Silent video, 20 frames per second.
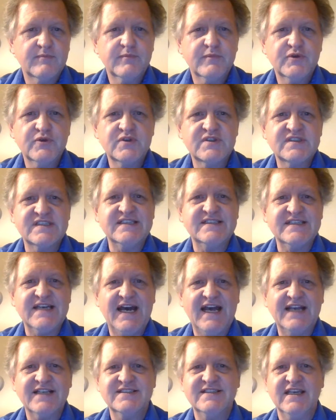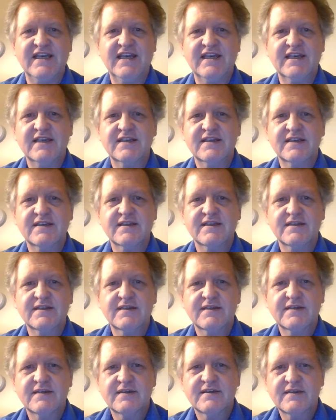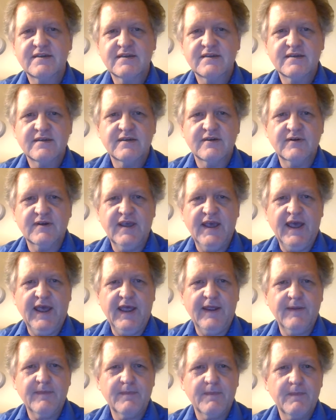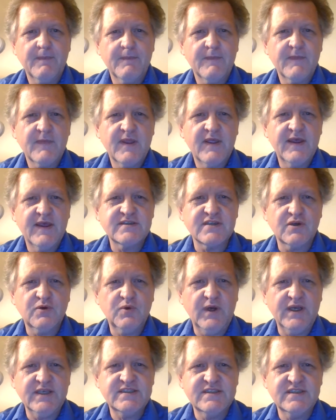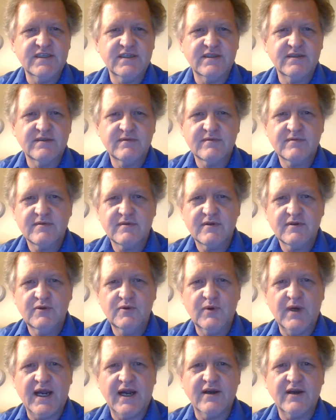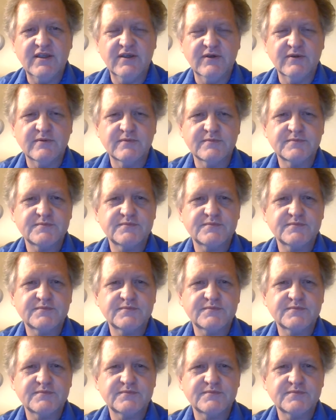Plusisaste. Okay, that's a question. Who are you?